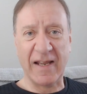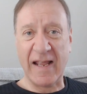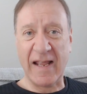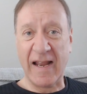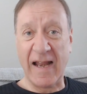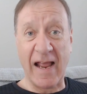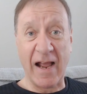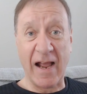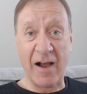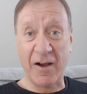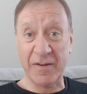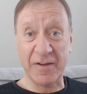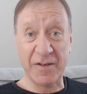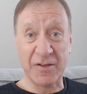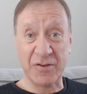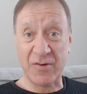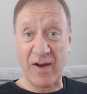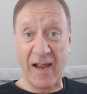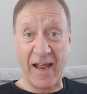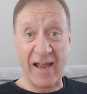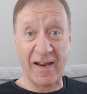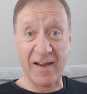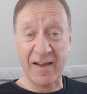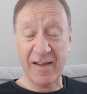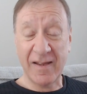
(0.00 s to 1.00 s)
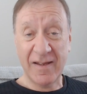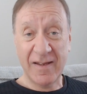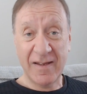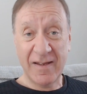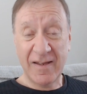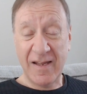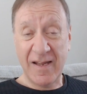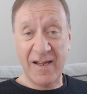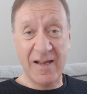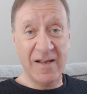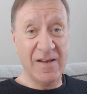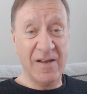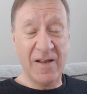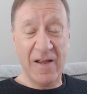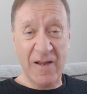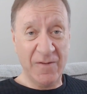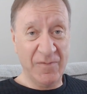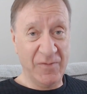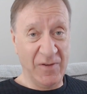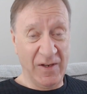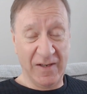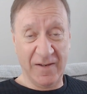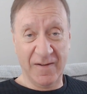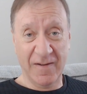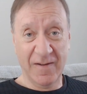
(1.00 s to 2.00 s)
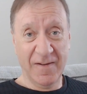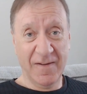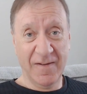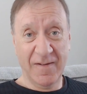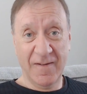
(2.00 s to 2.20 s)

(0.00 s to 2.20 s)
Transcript: to get out of the track in the evening.